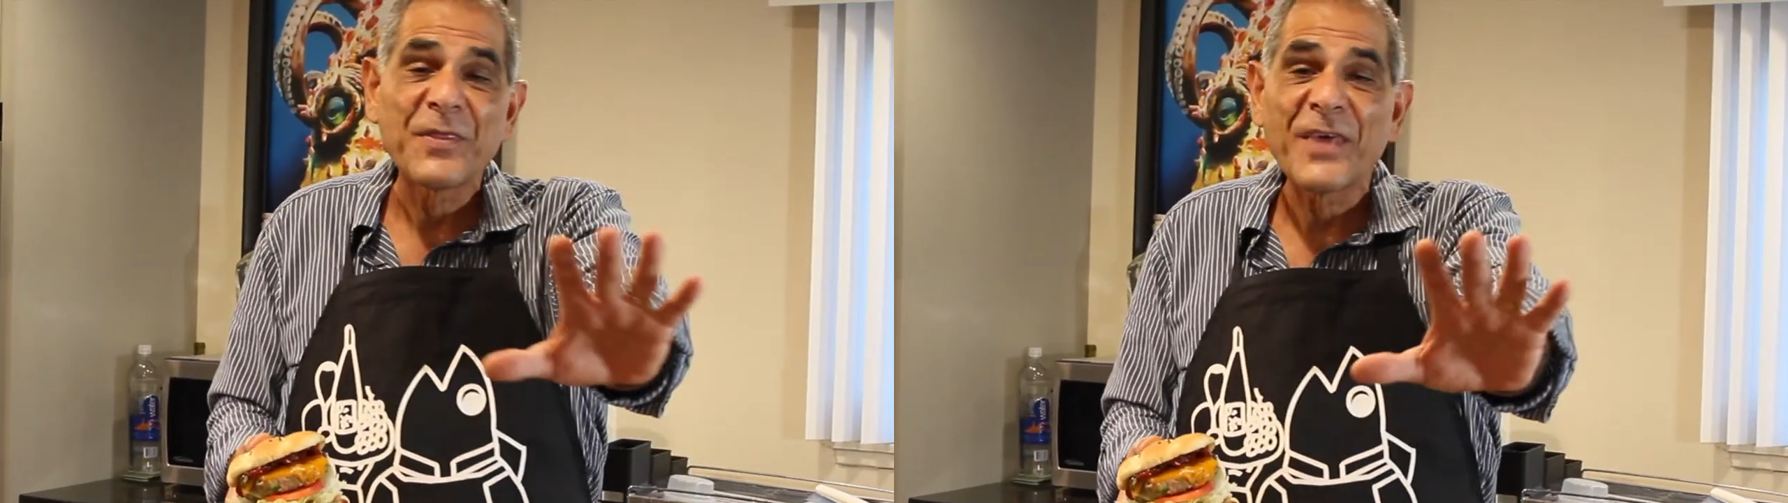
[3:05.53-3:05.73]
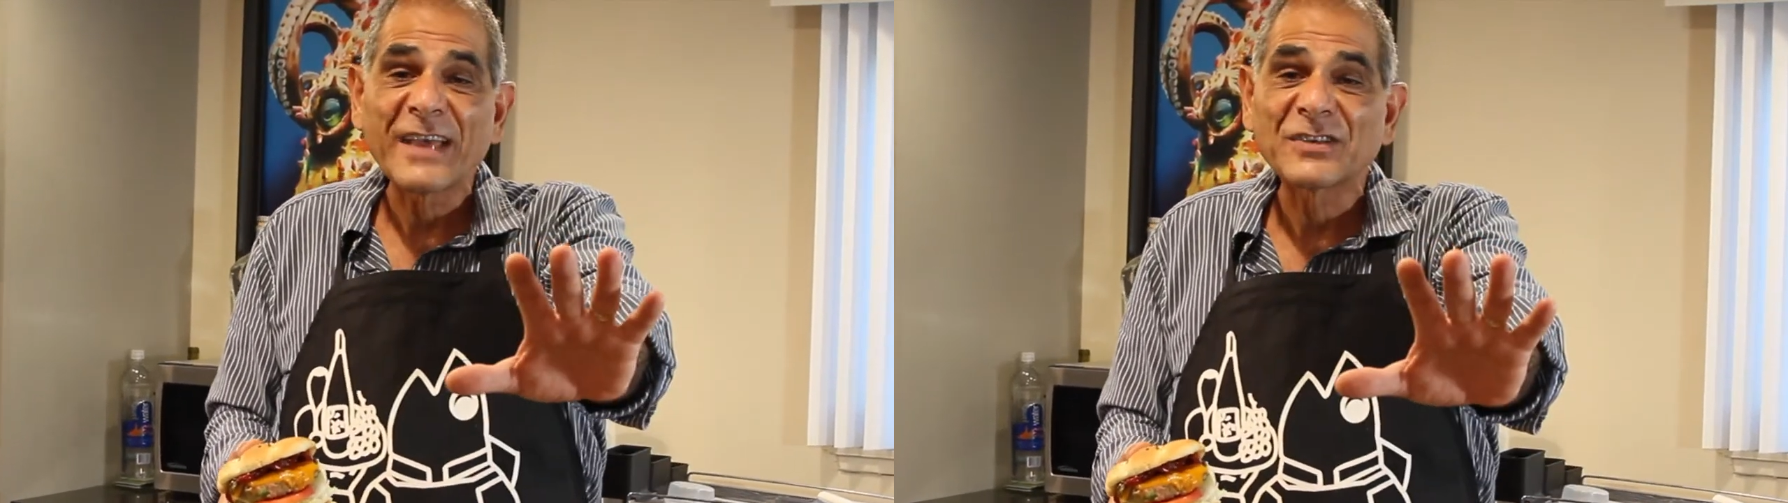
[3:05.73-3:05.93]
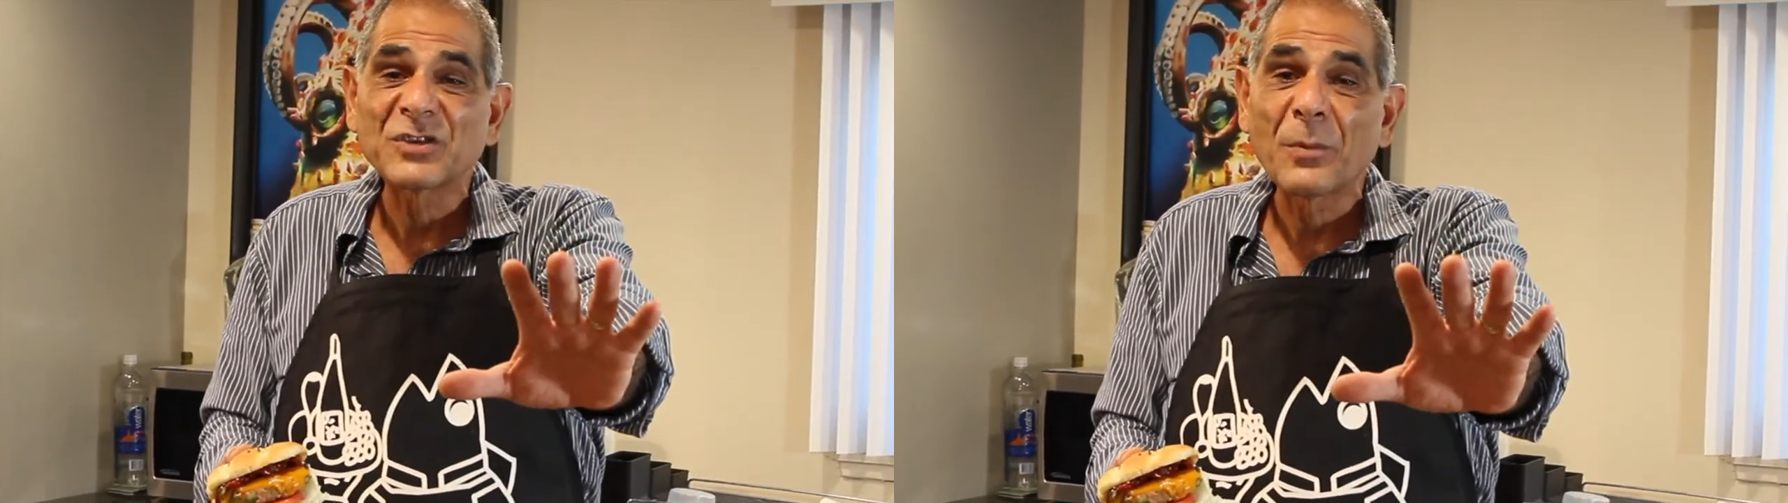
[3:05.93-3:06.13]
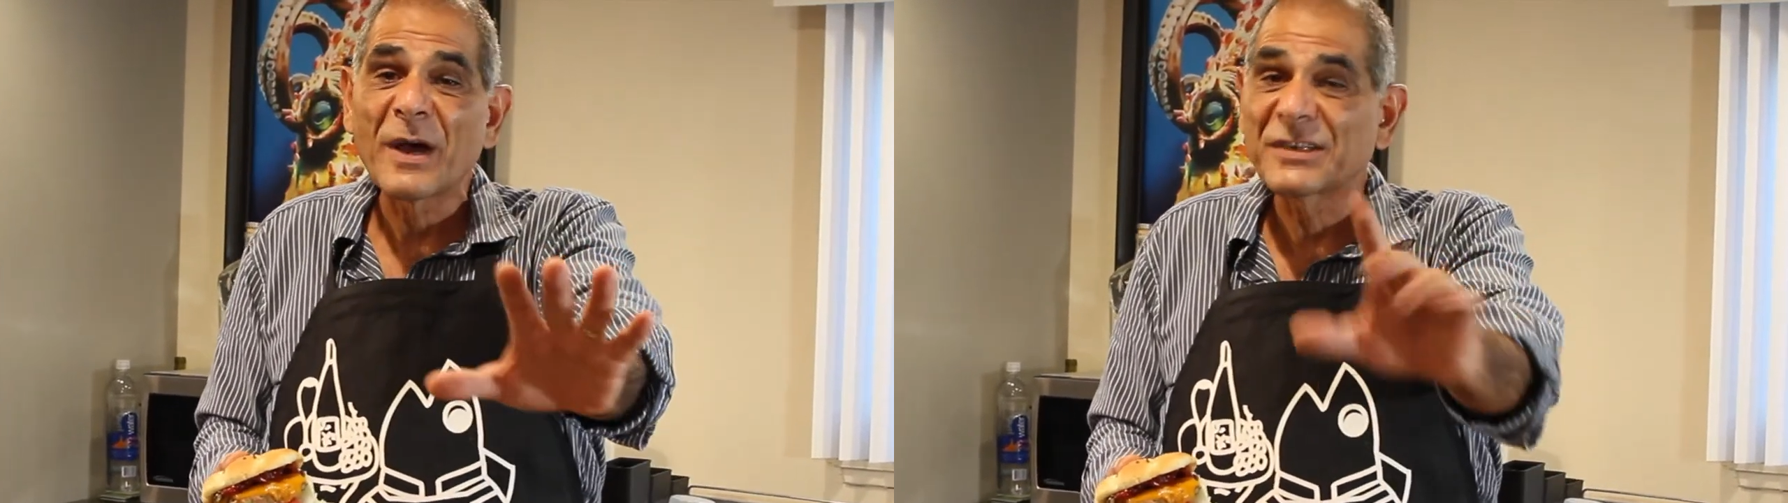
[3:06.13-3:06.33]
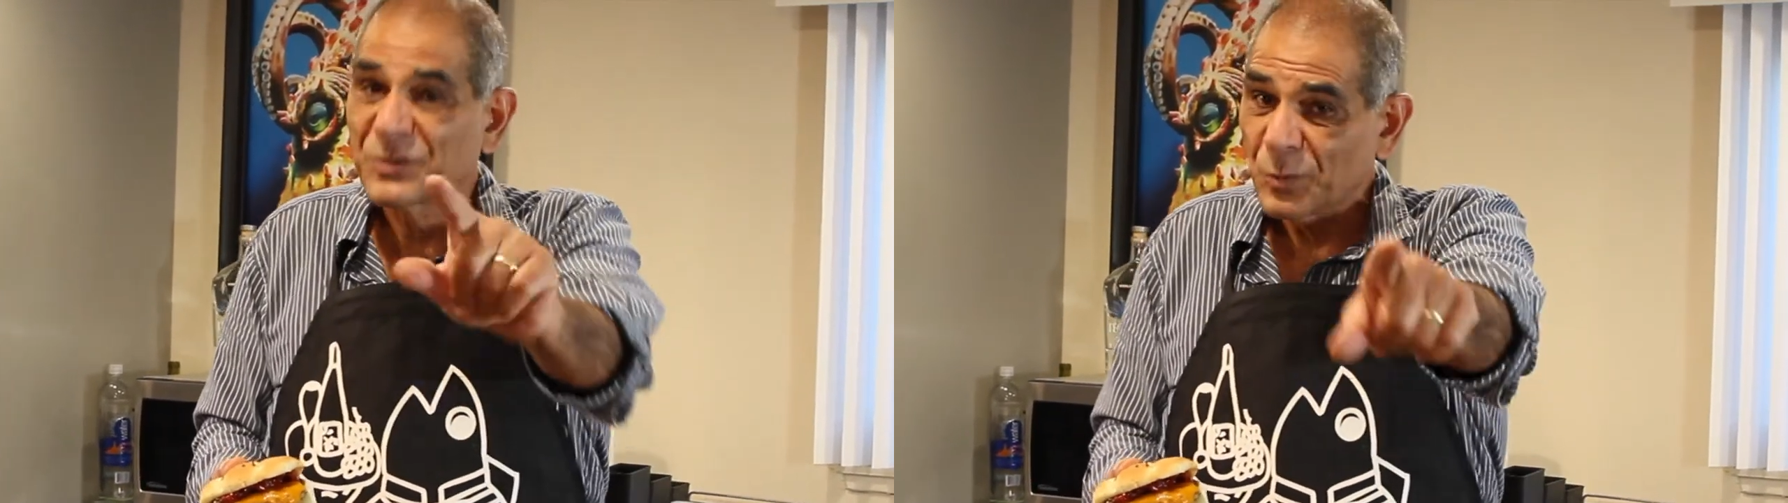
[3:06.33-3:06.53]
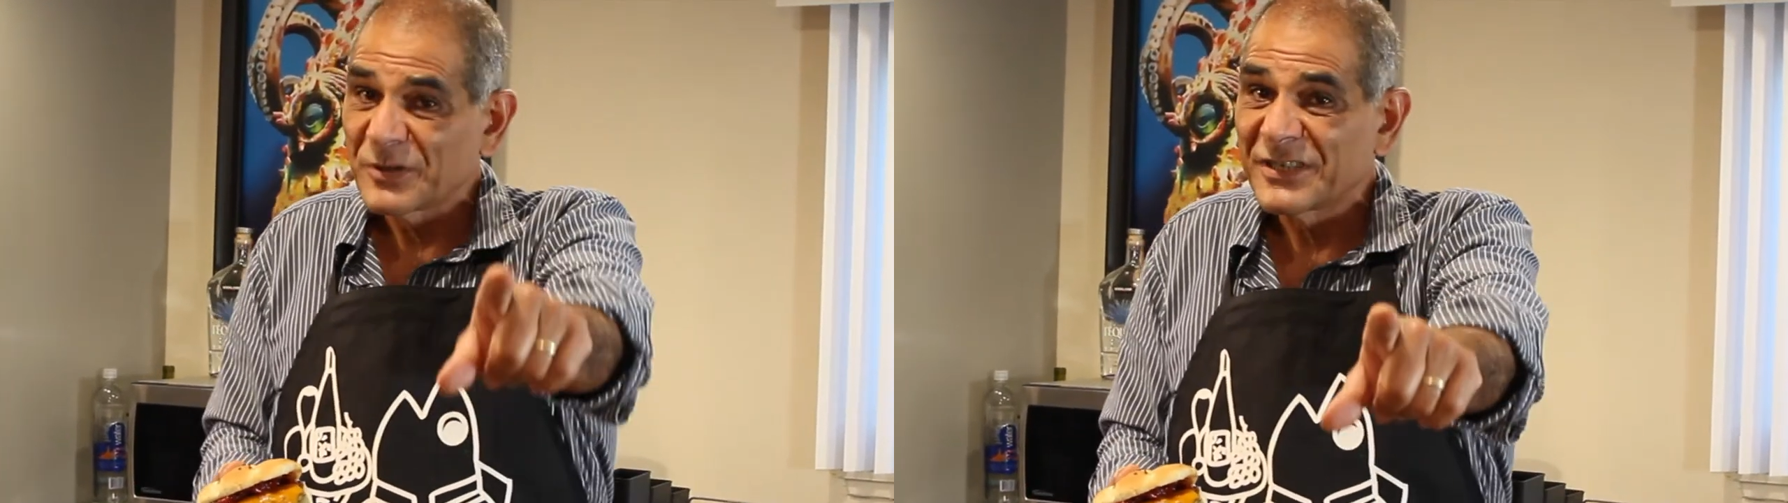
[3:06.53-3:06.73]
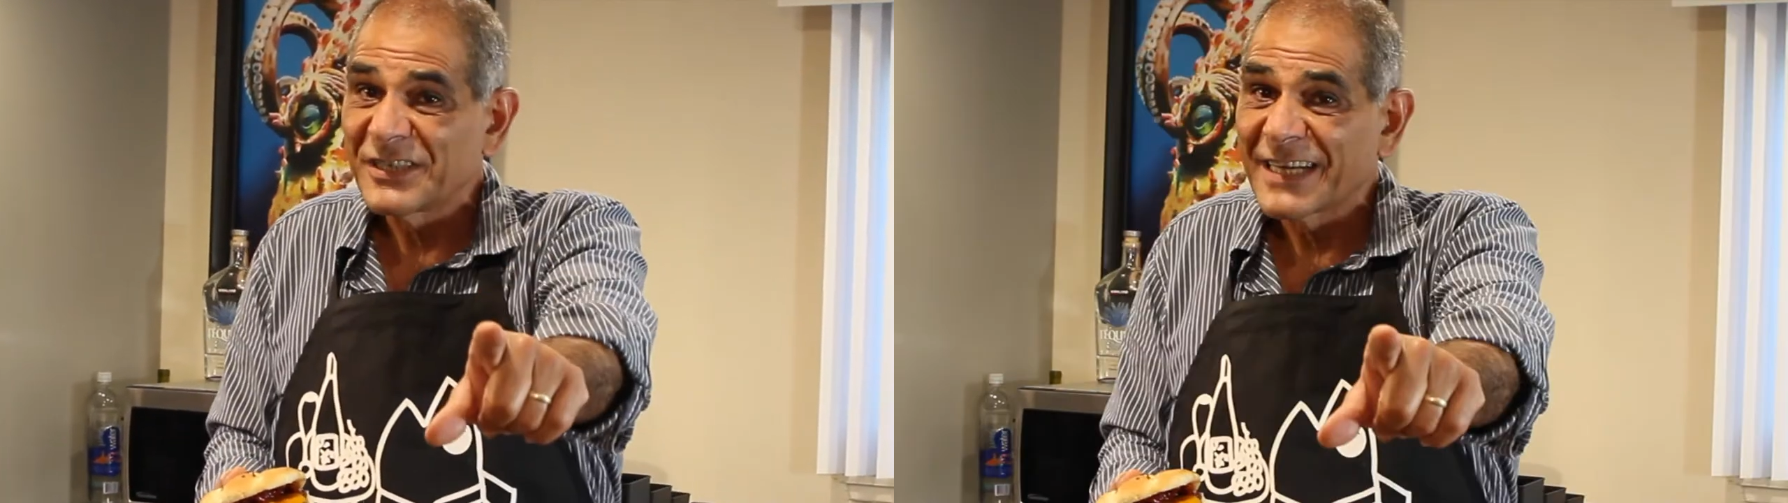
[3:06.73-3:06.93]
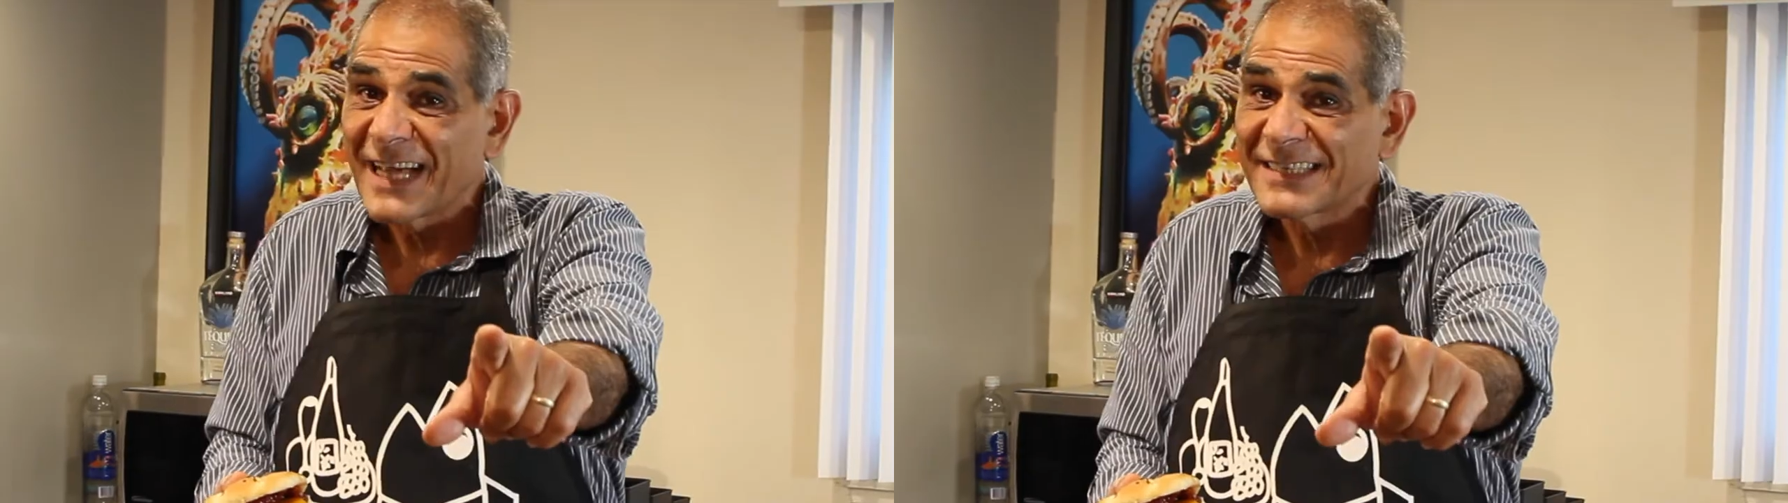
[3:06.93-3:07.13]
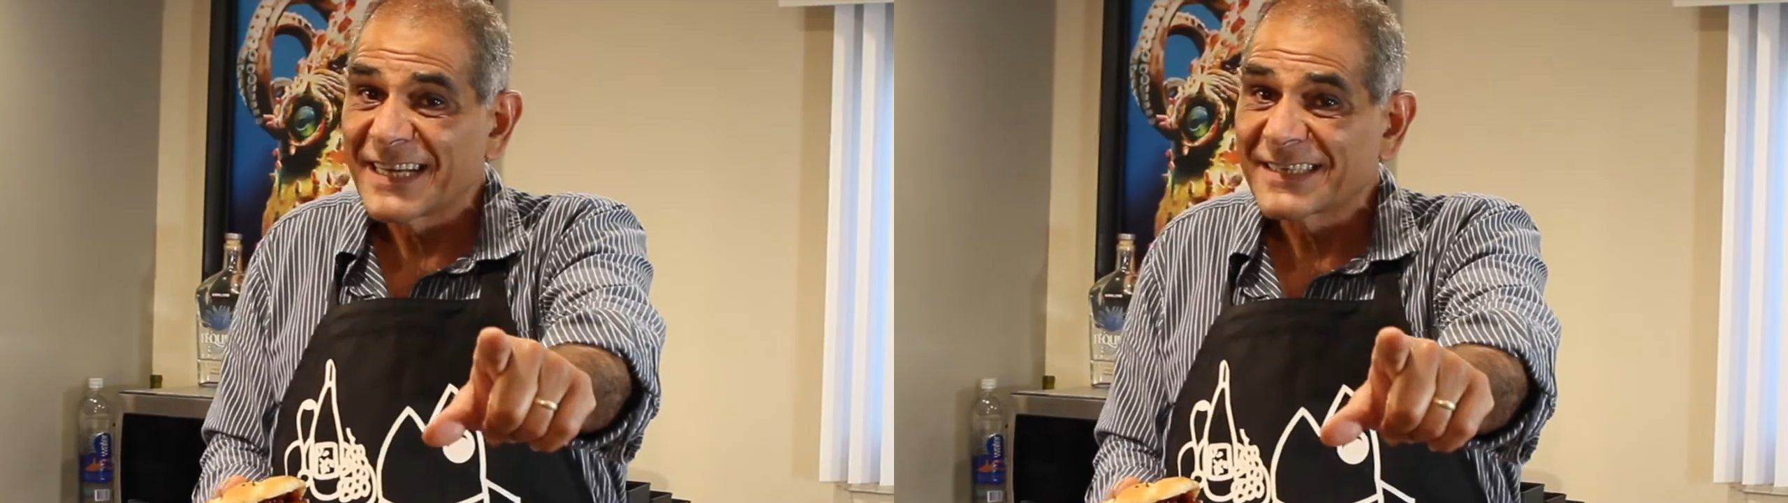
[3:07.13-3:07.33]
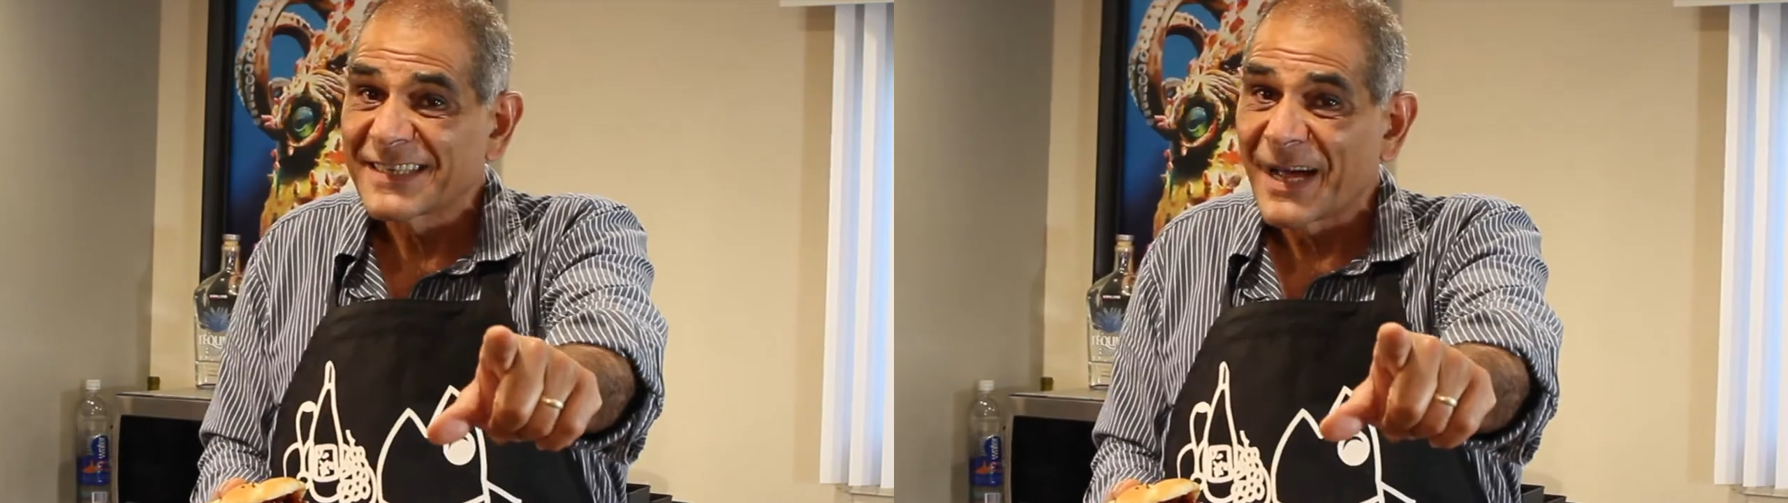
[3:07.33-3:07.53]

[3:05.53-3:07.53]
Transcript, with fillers: Thanks so much. We'll see you guys next